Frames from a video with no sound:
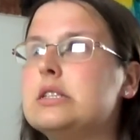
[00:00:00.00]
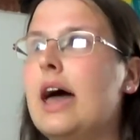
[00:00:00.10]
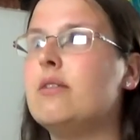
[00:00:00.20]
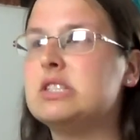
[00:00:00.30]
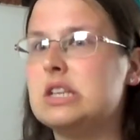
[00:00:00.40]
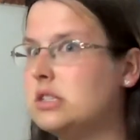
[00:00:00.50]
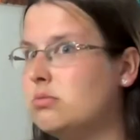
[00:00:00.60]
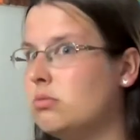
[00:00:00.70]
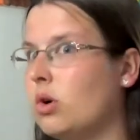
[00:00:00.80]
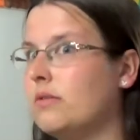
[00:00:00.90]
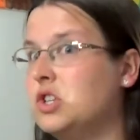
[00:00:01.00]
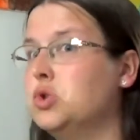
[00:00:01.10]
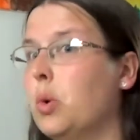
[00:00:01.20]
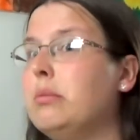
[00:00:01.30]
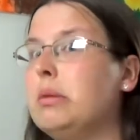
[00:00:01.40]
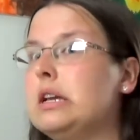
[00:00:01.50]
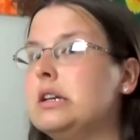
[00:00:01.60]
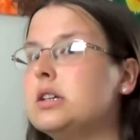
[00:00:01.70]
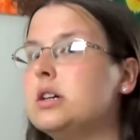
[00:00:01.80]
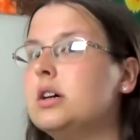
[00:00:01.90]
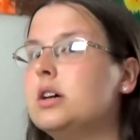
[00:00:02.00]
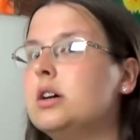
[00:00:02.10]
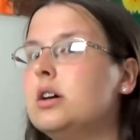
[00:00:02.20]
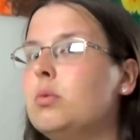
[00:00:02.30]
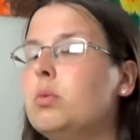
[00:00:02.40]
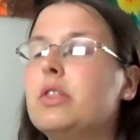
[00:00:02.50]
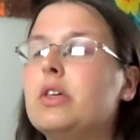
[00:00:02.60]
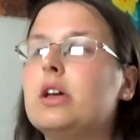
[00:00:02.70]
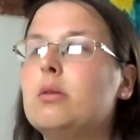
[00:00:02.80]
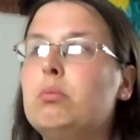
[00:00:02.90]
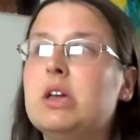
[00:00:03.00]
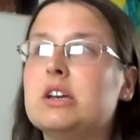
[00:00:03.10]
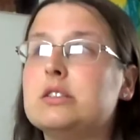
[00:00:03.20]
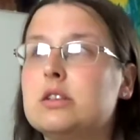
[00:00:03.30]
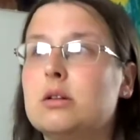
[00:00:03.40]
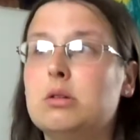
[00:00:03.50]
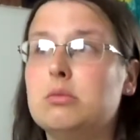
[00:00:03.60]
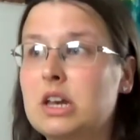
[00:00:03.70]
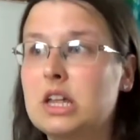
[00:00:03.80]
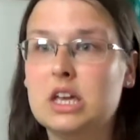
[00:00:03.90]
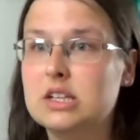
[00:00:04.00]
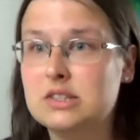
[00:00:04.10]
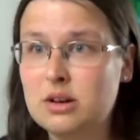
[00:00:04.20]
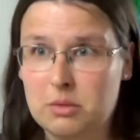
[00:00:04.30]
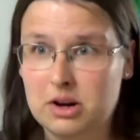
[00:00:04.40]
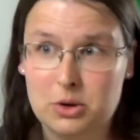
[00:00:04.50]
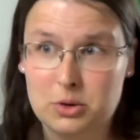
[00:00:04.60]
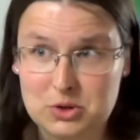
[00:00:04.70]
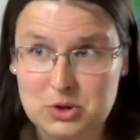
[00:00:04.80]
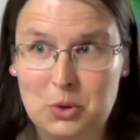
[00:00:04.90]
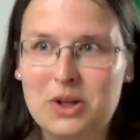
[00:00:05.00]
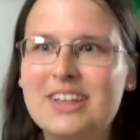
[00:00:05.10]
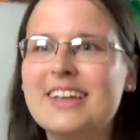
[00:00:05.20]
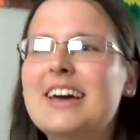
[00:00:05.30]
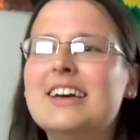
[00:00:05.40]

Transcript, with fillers: have a sense of more of enjoyment yeah. with it because I mean, many kids they don't want to go to school. Yeah.